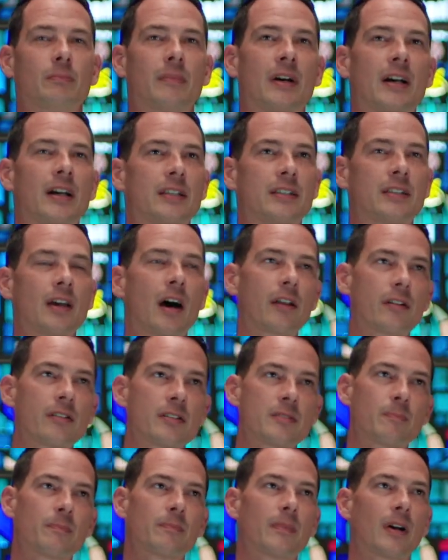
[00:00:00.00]
My
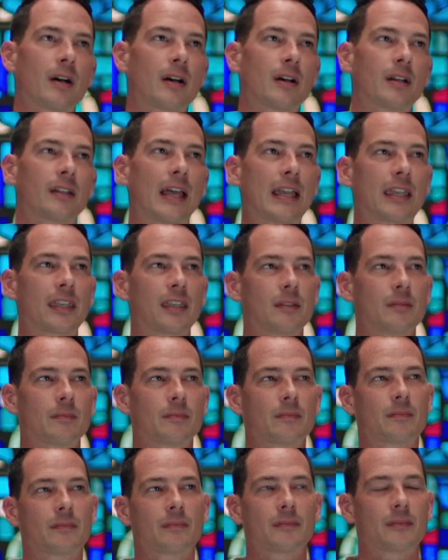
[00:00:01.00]
daughters like it.
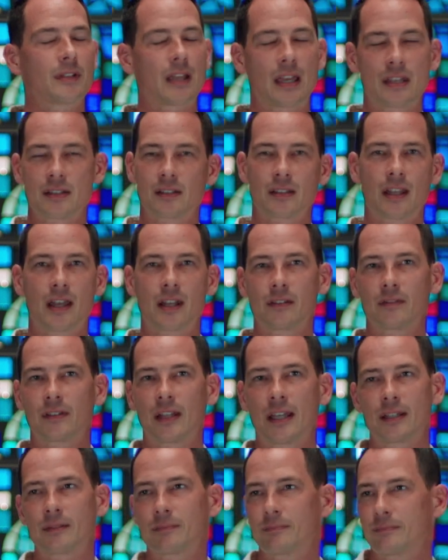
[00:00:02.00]
It has a lot of
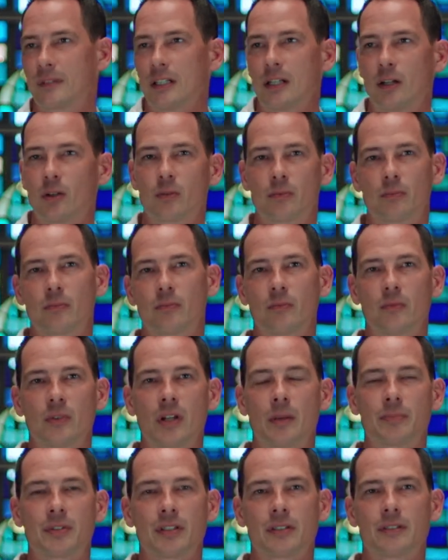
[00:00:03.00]

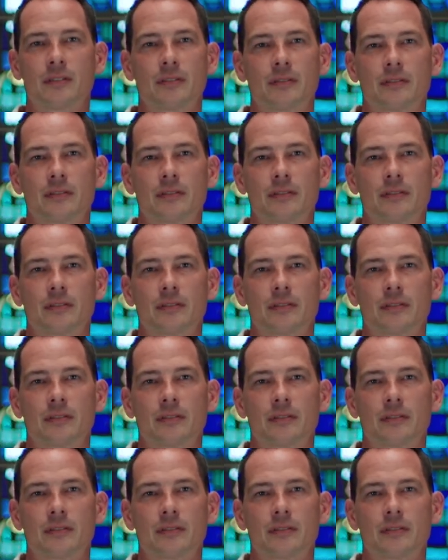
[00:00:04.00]
ripped